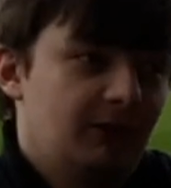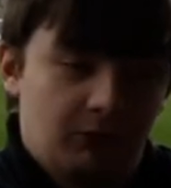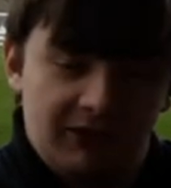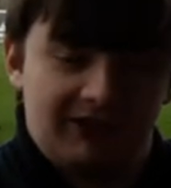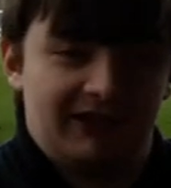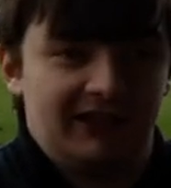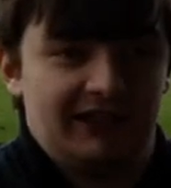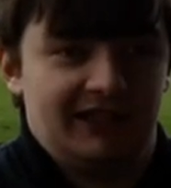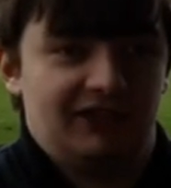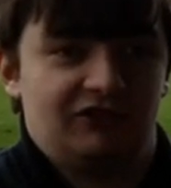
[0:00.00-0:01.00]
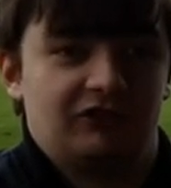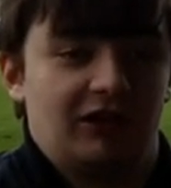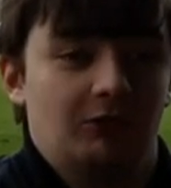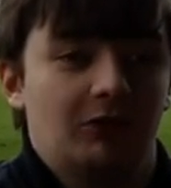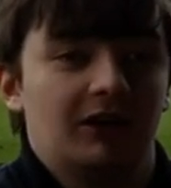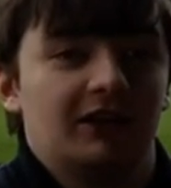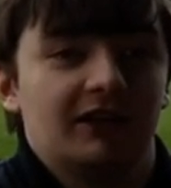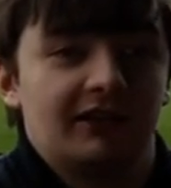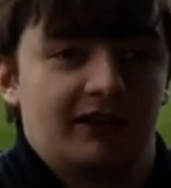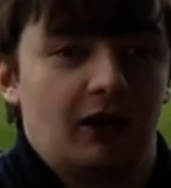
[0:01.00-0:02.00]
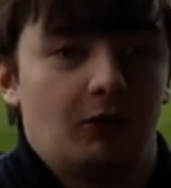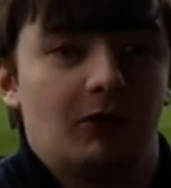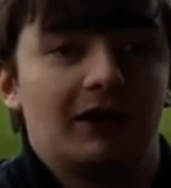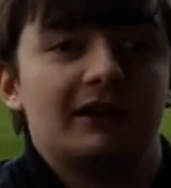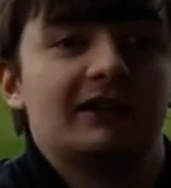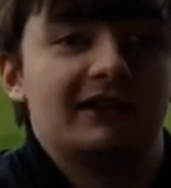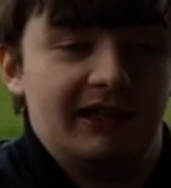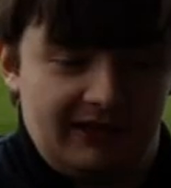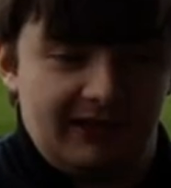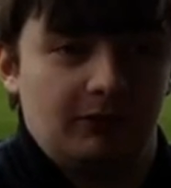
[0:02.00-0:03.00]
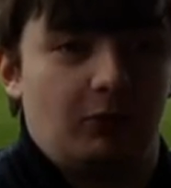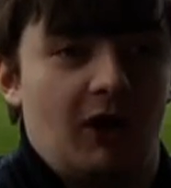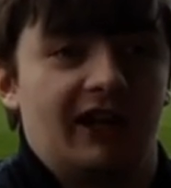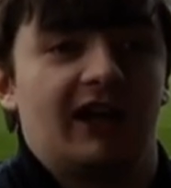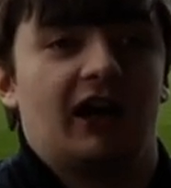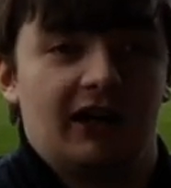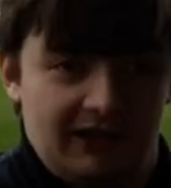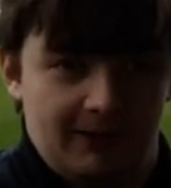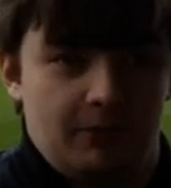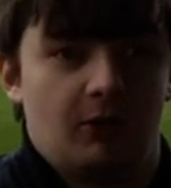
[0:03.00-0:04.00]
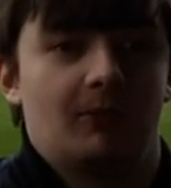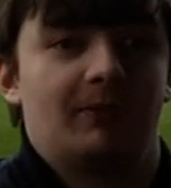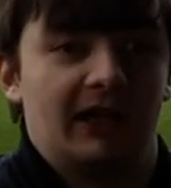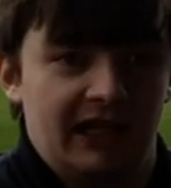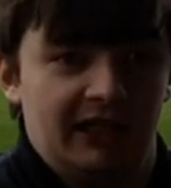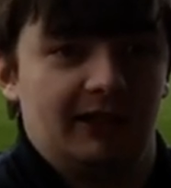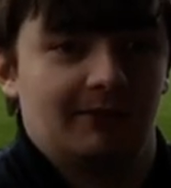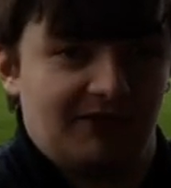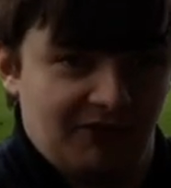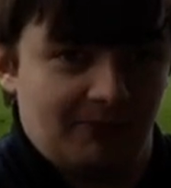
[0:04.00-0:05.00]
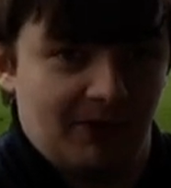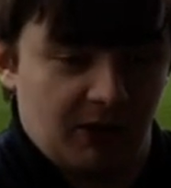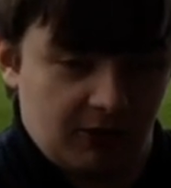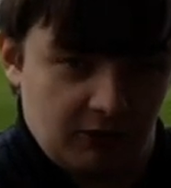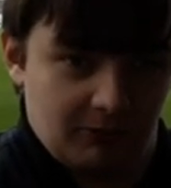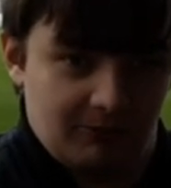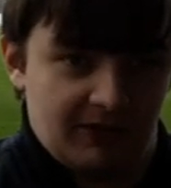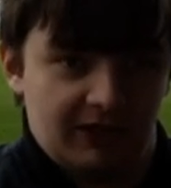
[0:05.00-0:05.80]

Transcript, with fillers: You would have seen the intro, so this is why I support Bohemian Football Club.